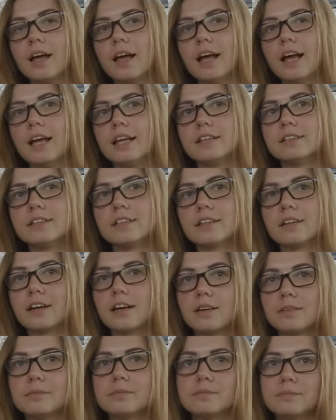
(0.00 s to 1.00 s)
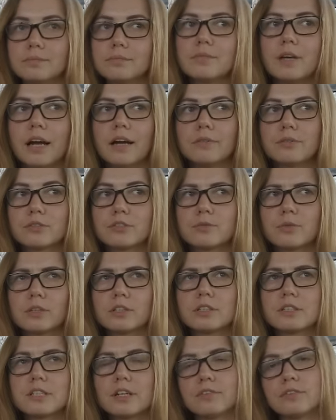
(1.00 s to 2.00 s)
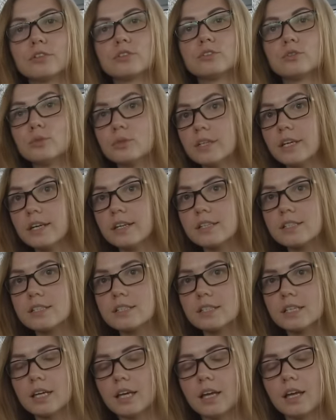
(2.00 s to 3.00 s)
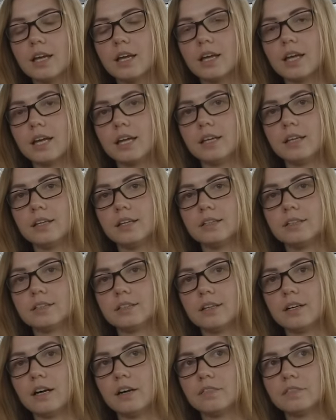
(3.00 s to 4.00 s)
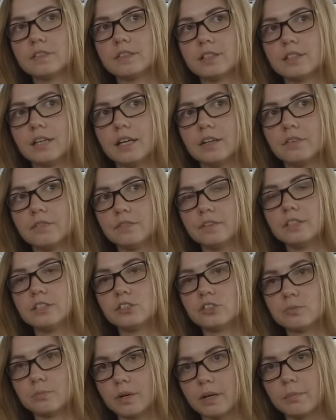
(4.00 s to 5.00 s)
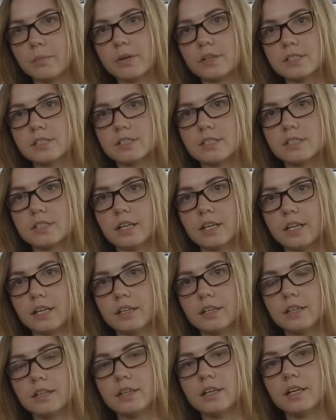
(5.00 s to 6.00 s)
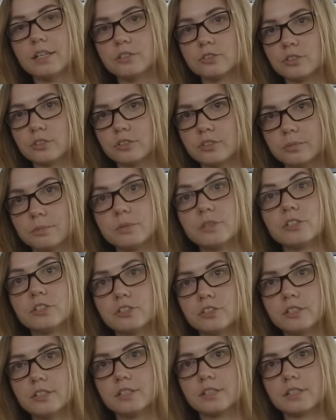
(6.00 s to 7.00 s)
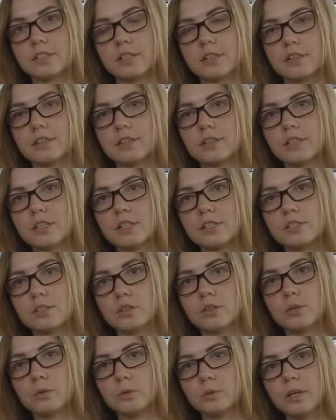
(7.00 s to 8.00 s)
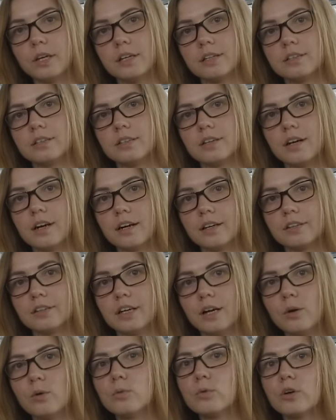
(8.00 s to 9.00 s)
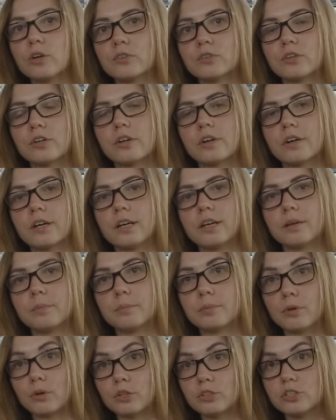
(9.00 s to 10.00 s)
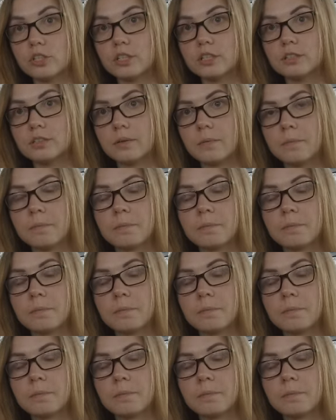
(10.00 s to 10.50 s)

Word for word: and uh, I was working there for two years. And after I finished my master's, I uh, entered the PhD there. So, and I now work for a project